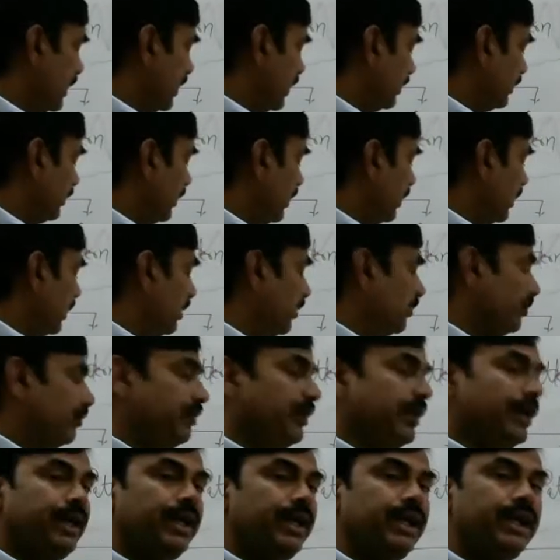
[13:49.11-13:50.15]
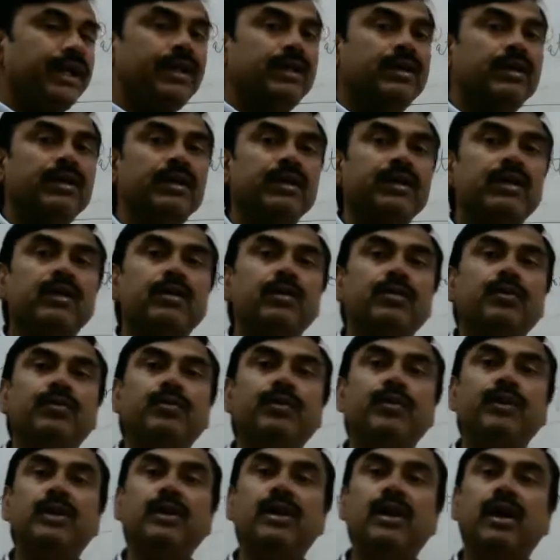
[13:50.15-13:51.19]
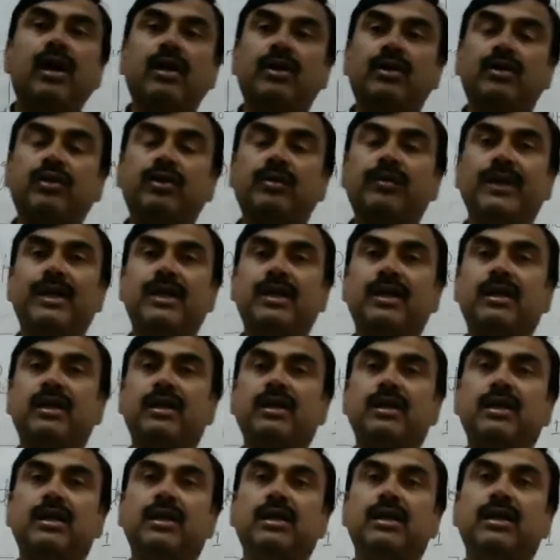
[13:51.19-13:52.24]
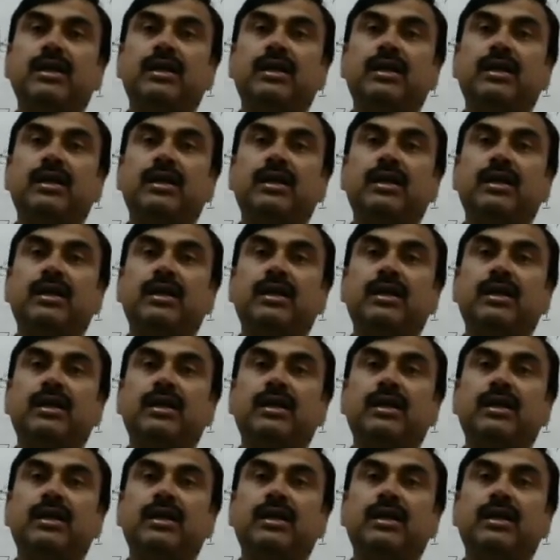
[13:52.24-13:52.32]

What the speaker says: the weed would automatically,